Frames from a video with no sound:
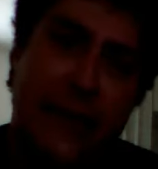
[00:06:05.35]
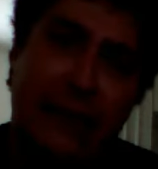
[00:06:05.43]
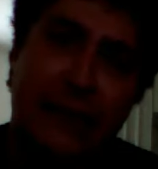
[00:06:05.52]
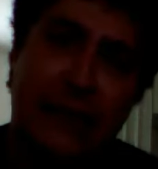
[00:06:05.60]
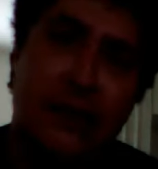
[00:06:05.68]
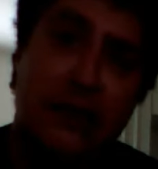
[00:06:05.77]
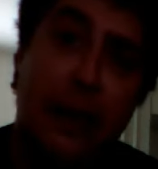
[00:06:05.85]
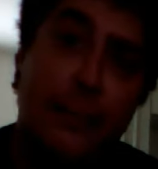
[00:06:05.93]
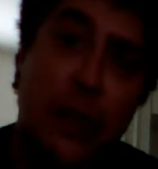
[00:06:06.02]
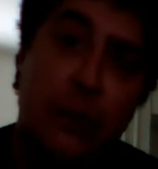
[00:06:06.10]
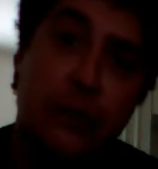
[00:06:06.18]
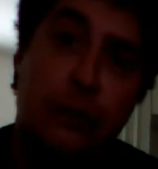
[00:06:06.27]
That's a
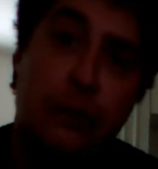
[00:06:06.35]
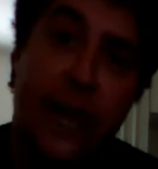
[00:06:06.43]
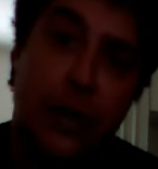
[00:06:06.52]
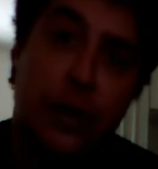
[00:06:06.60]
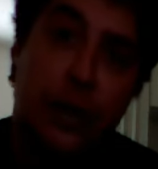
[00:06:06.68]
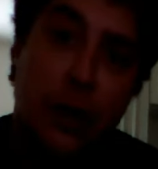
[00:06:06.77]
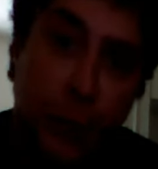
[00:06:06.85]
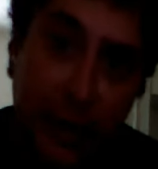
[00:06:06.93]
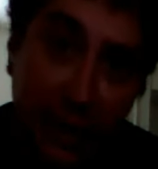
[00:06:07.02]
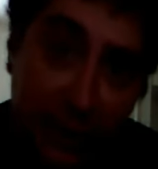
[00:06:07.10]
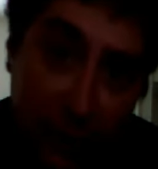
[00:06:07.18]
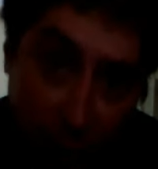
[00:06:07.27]
snub-nose range,
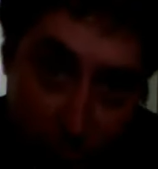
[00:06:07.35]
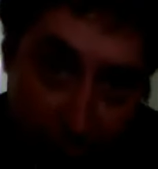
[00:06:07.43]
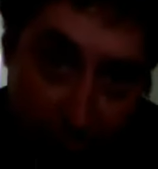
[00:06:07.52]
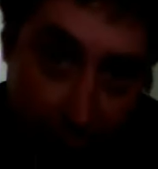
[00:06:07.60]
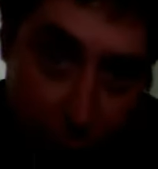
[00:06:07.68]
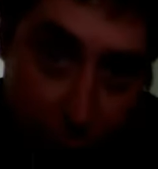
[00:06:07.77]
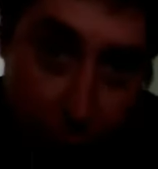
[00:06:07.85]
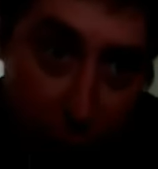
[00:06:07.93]
realistic range.